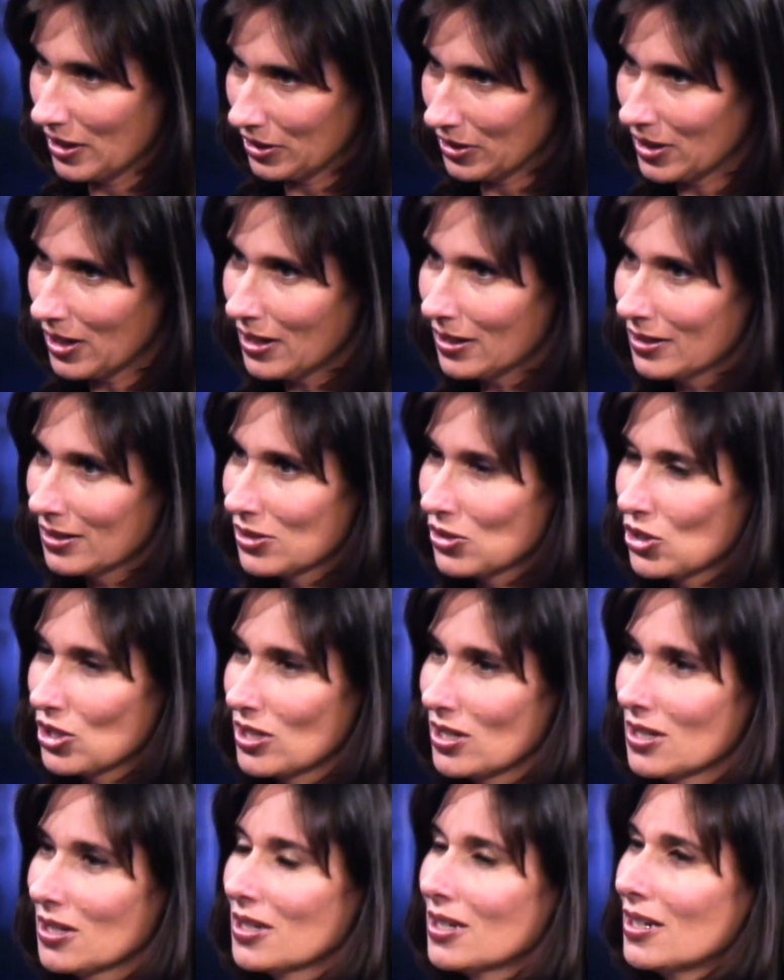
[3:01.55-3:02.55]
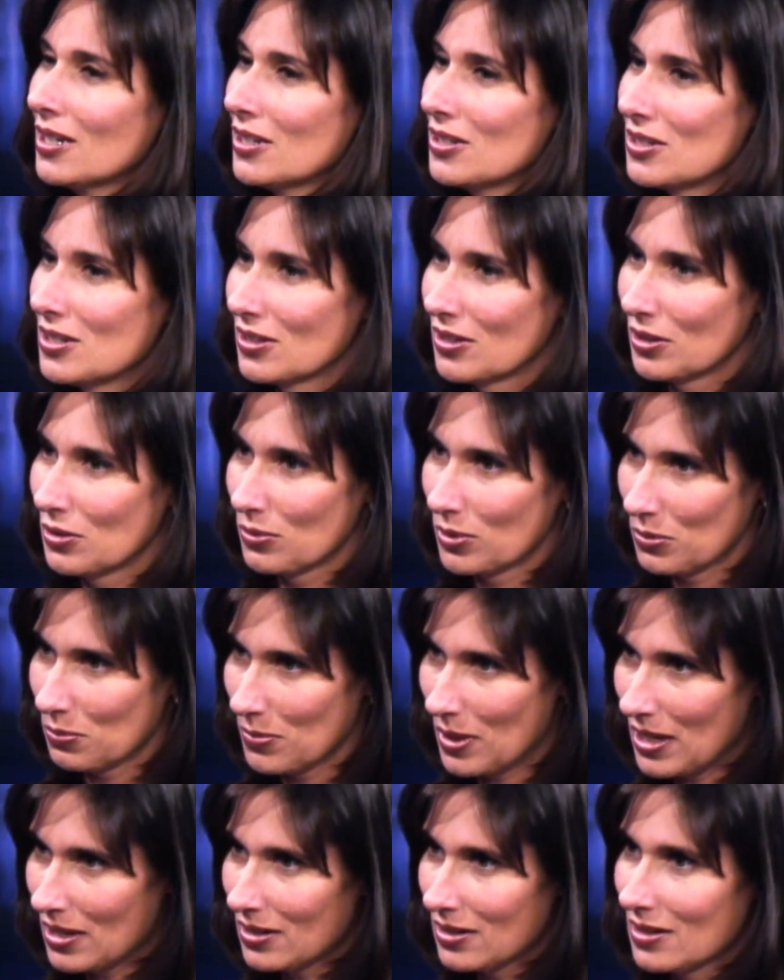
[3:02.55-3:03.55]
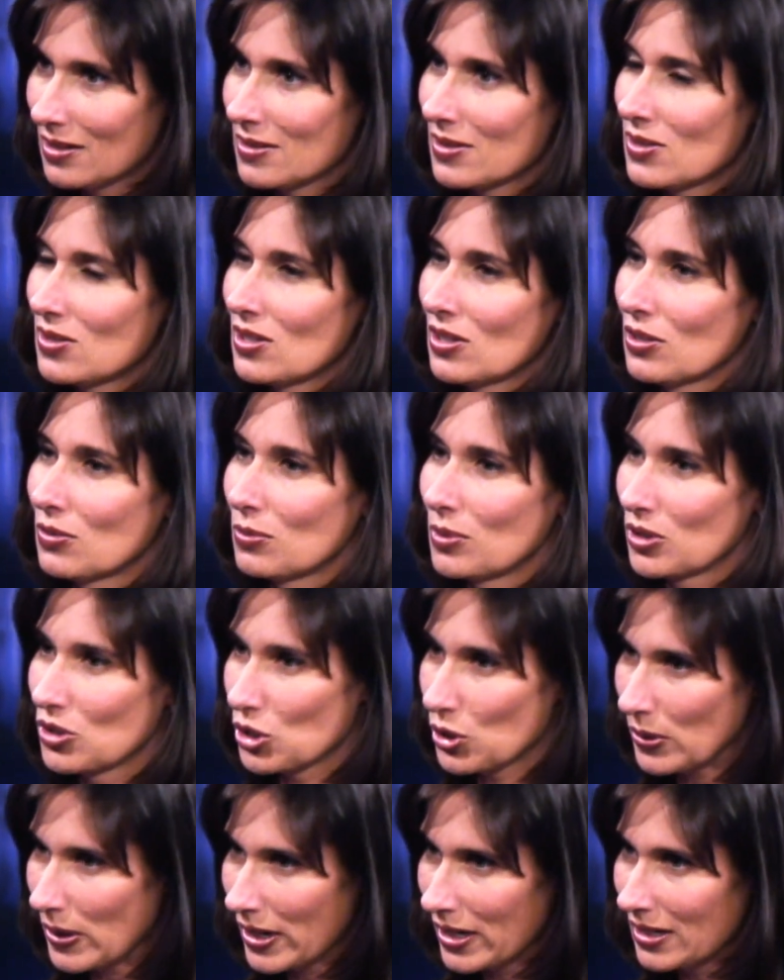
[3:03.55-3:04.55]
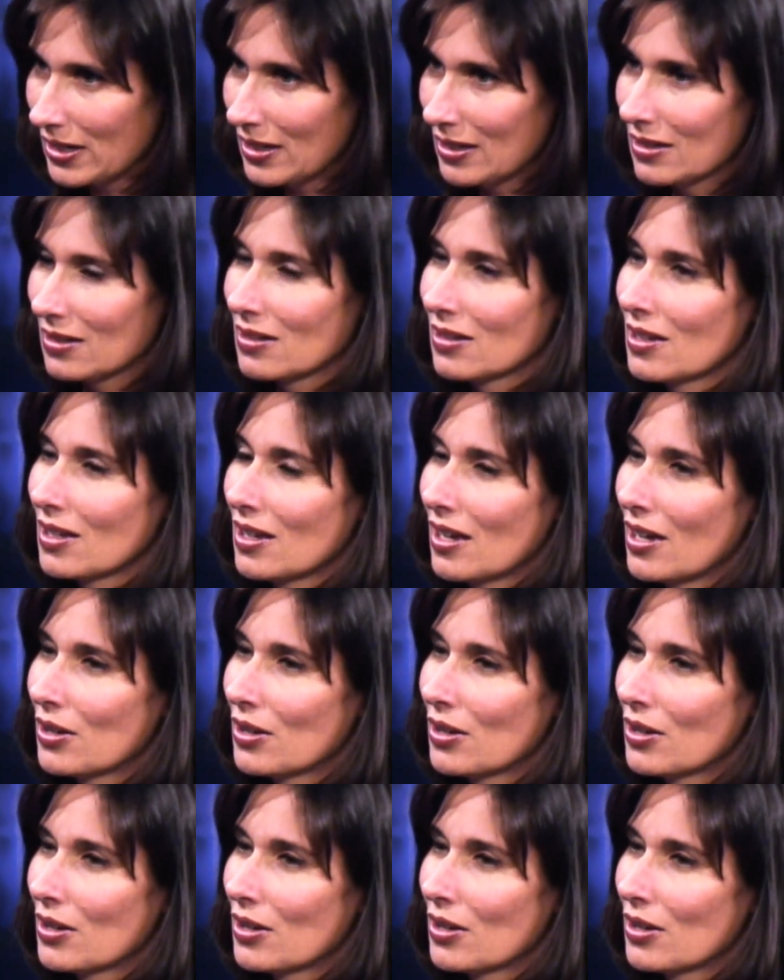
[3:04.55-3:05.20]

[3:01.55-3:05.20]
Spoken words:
technology, dealing with maintenance, dealing with training,